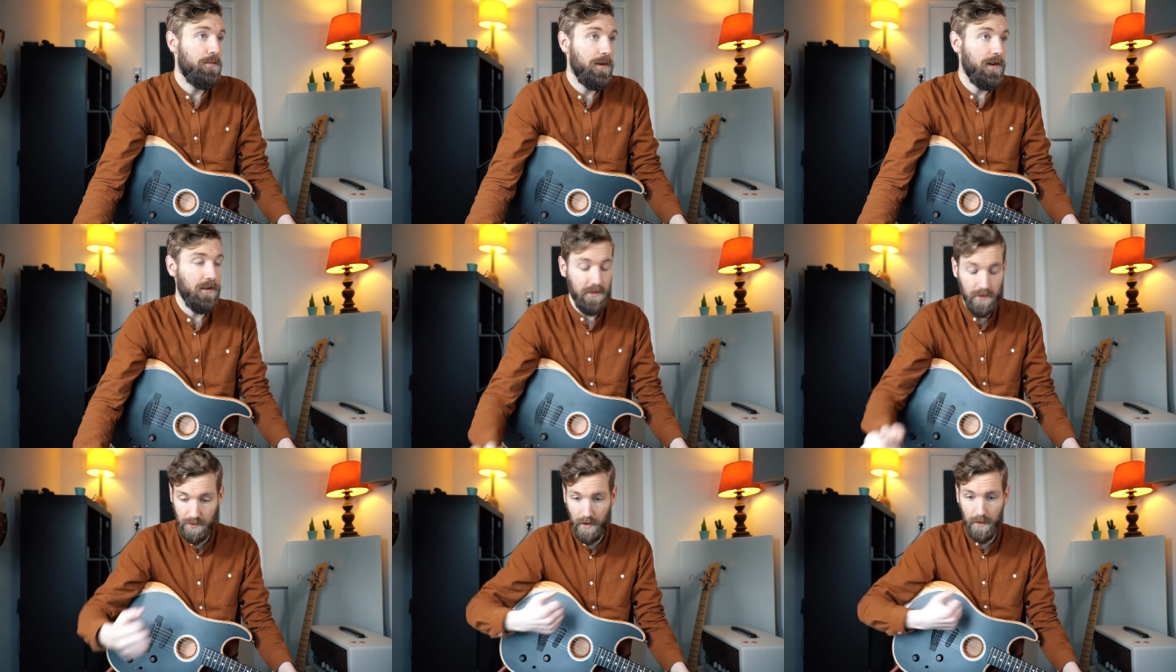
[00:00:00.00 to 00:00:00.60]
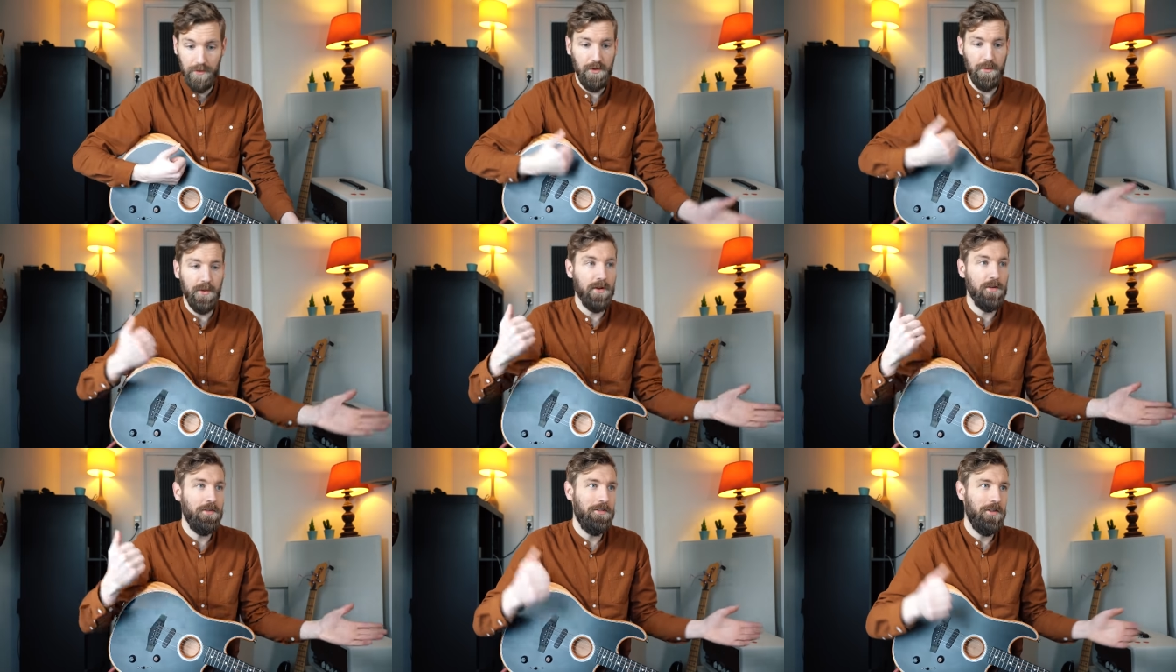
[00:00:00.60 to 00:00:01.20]
because the drums from
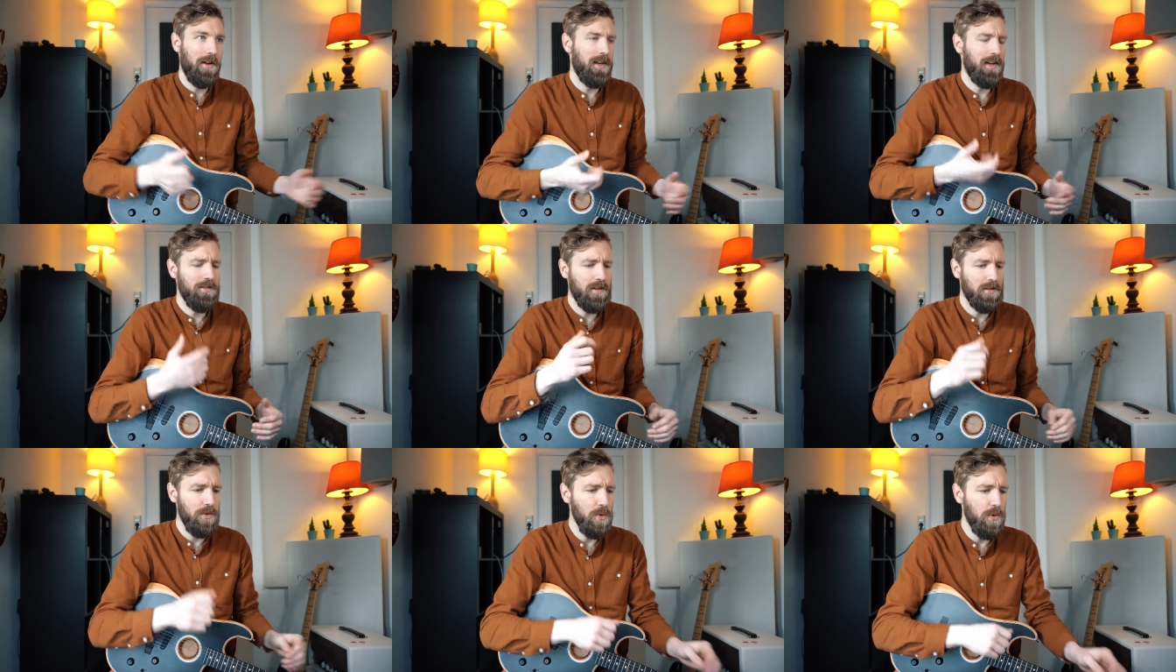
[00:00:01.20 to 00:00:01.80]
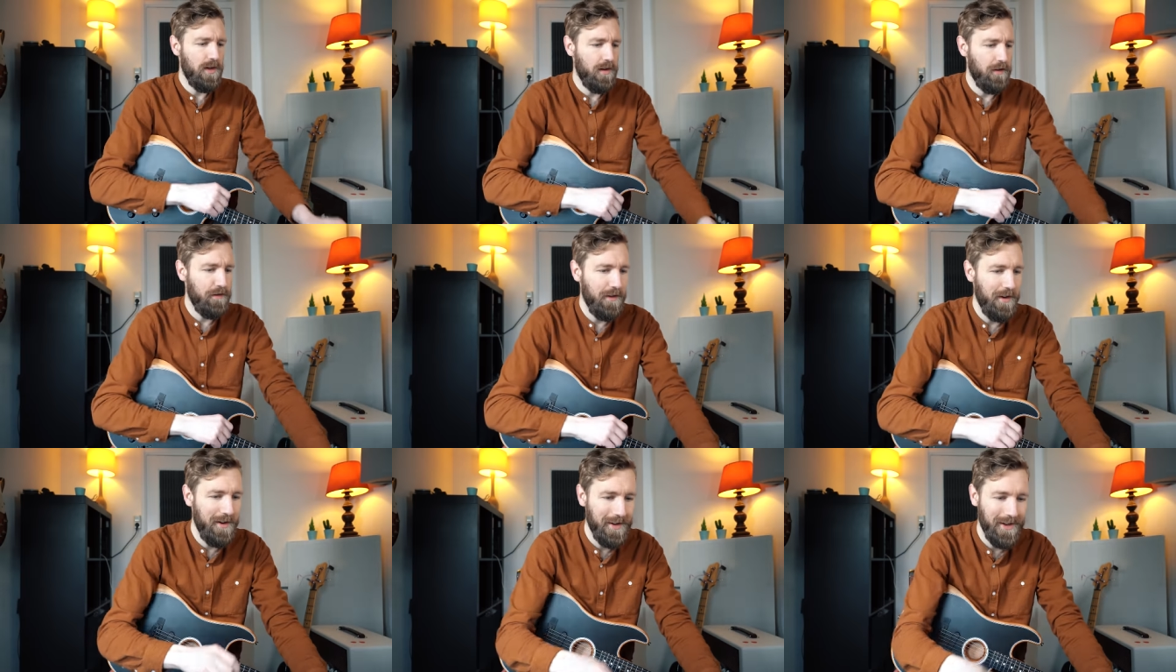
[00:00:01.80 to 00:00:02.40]
Acoustasonic is not cool enough.